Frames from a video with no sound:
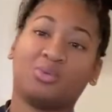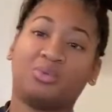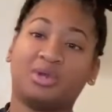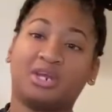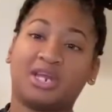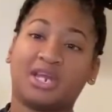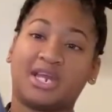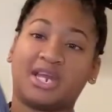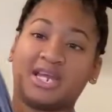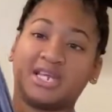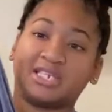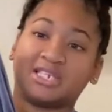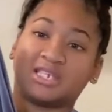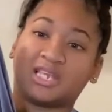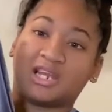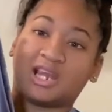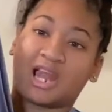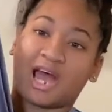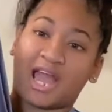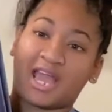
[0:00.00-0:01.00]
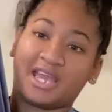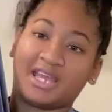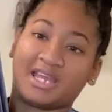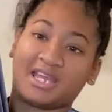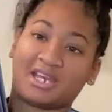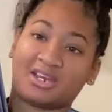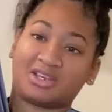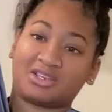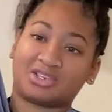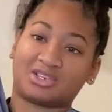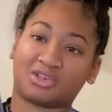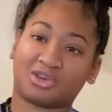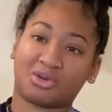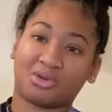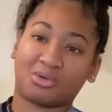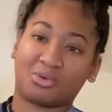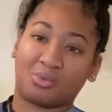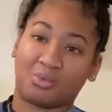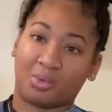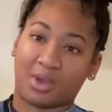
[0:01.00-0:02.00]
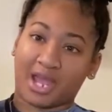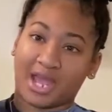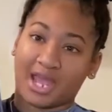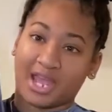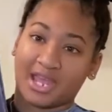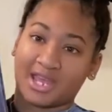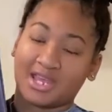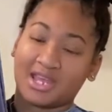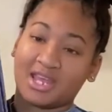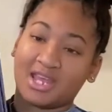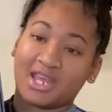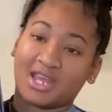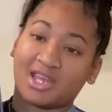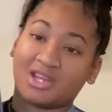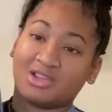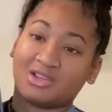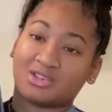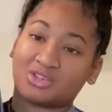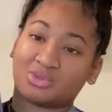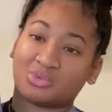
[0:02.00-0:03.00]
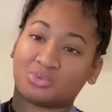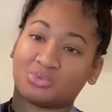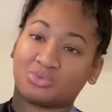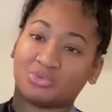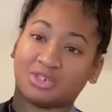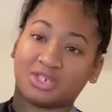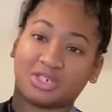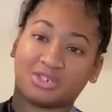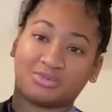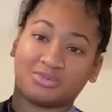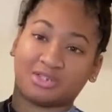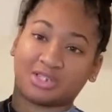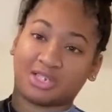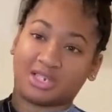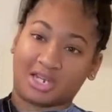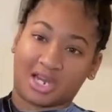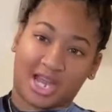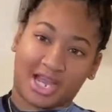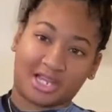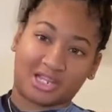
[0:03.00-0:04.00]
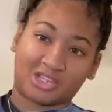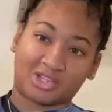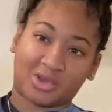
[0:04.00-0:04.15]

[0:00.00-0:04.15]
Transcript: it hits the light in a certain way, it looks really, really nice.